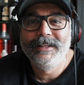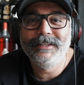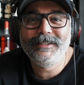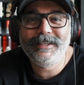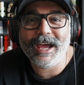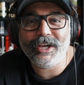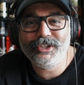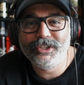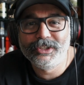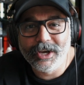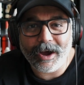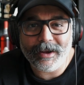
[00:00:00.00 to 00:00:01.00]
The stash
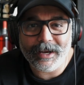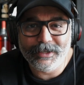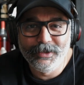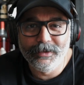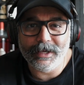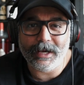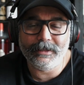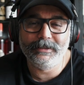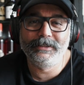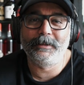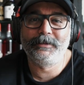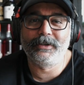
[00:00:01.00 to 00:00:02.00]
is gone at
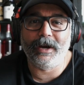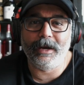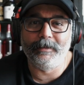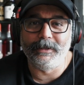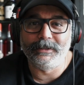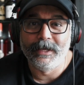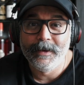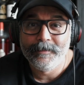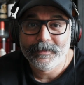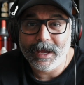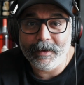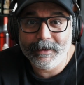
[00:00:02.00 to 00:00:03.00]
2,000 subscribers.
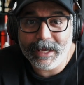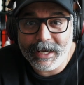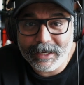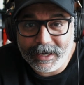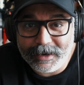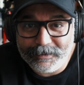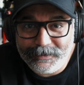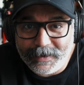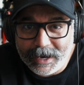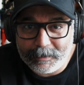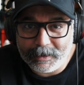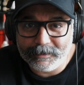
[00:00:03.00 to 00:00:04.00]
I'm getting kind of
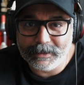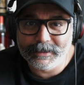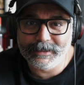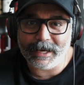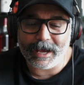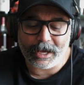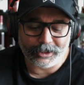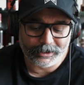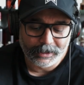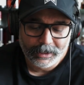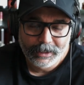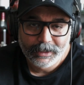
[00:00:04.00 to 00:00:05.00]
fed up of the stash.
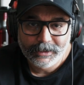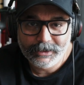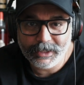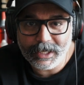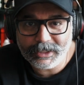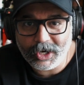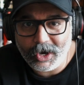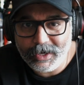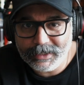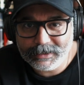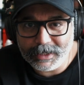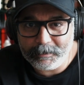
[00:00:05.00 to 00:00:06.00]
So let's hurry
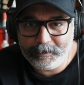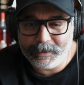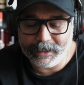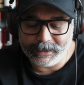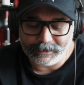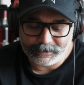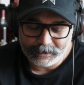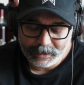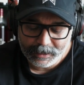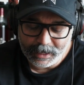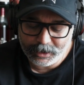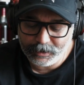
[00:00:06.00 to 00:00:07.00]
this up, please.
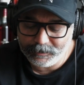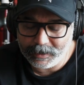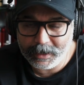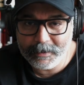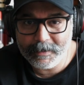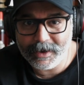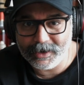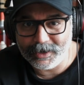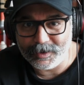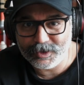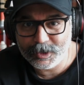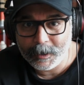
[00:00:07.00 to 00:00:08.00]
Thank you very
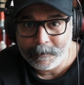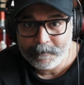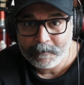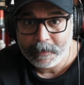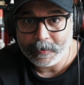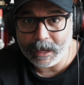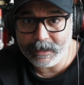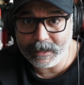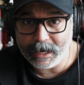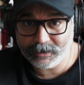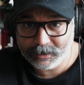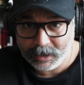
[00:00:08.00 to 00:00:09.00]
much. And
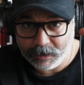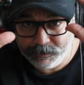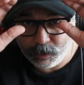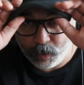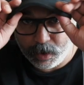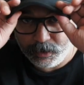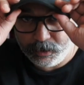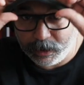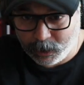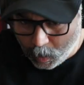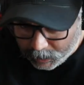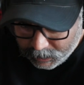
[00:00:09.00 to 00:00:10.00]
yes, if you're
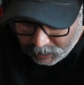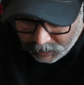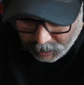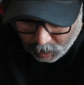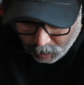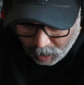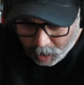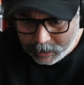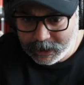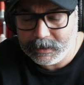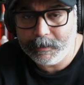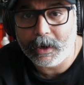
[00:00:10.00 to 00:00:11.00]
wondering what this new look
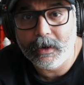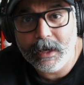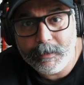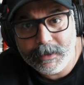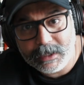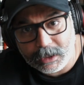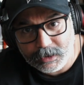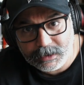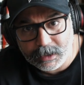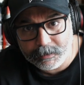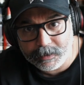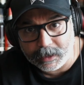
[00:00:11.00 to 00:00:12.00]
is about, let me tell you
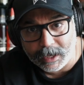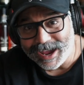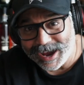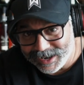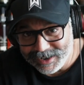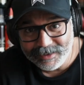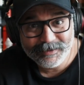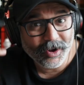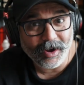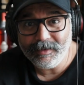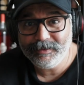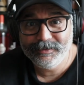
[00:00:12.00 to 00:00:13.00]
something. I love
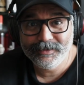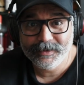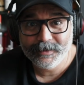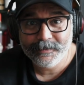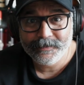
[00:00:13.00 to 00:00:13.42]
golf.